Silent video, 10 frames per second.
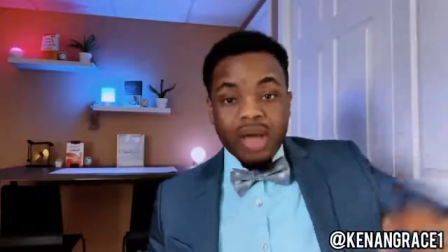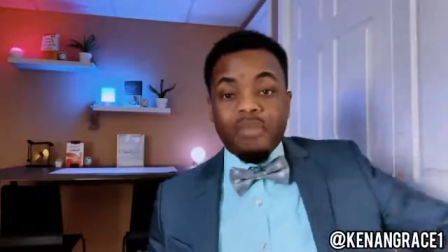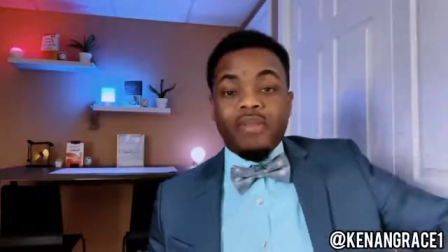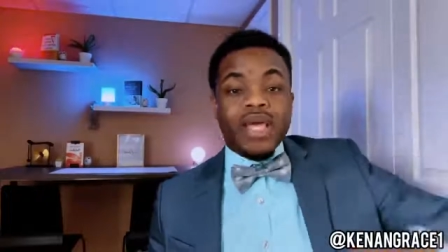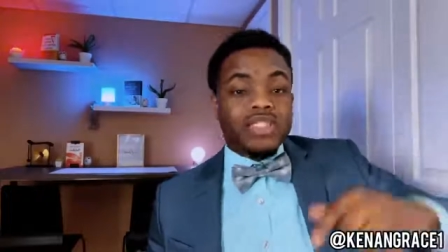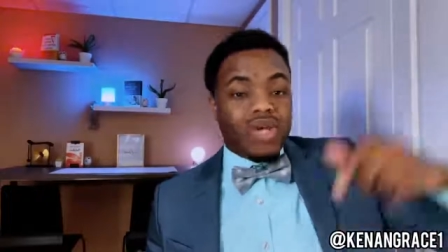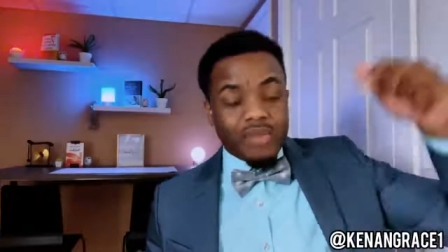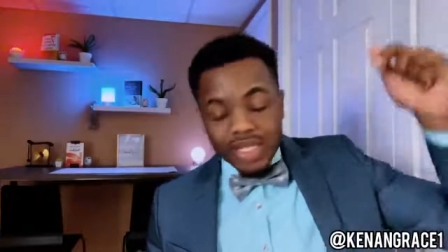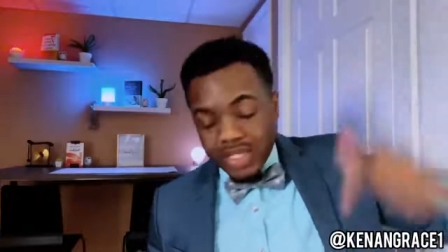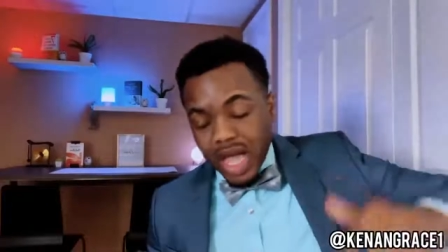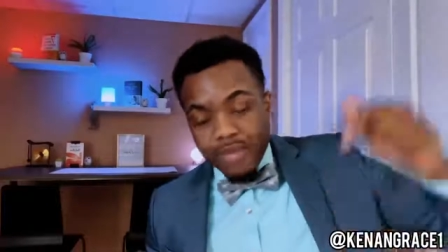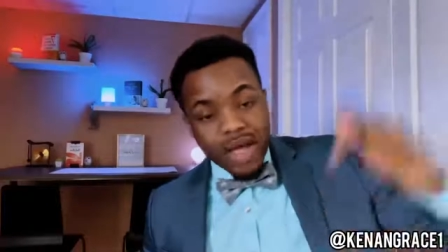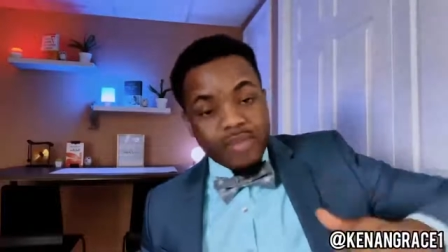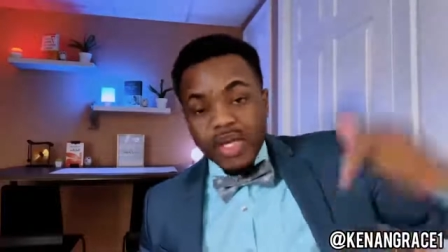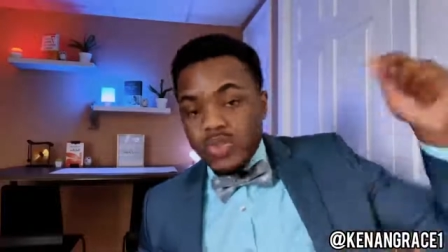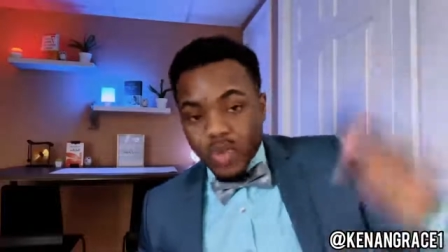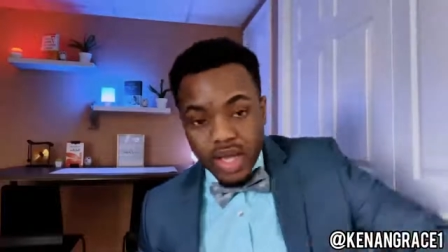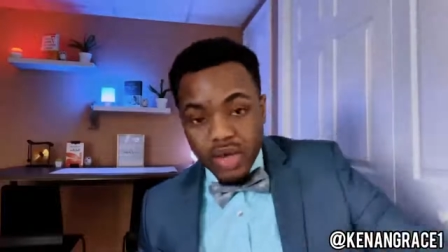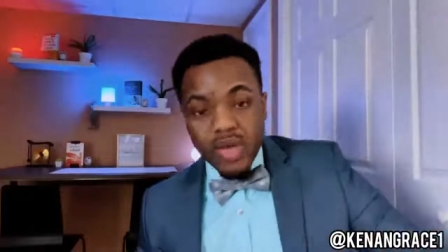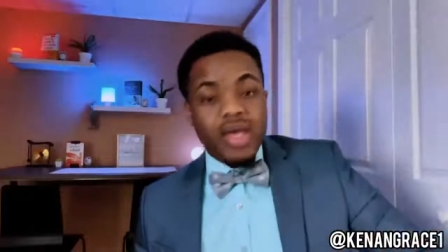I put my Instagram in the top comment as well.